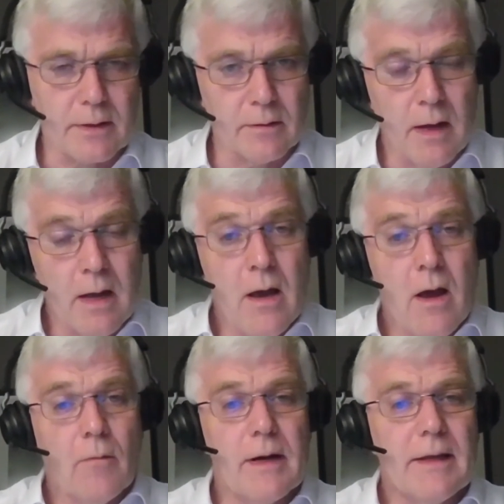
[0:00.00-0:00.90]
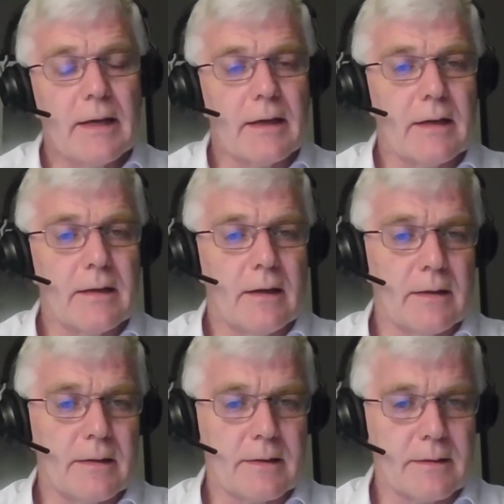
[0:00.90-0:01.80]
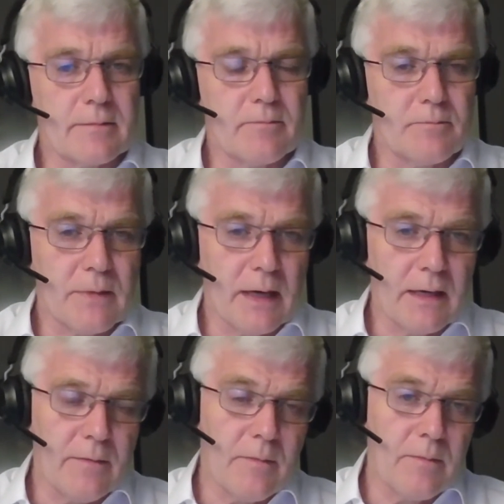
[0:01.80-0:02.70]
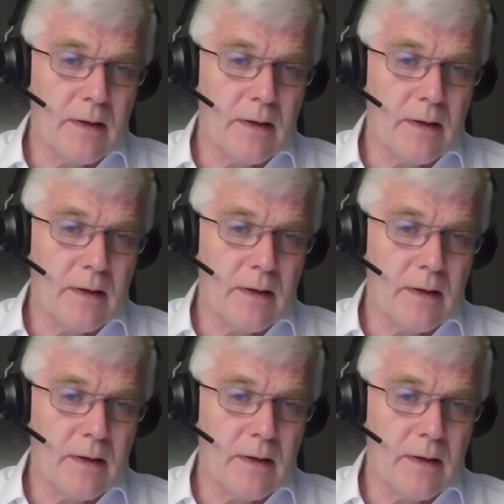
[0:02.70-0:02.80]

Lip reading: So we think it's kind of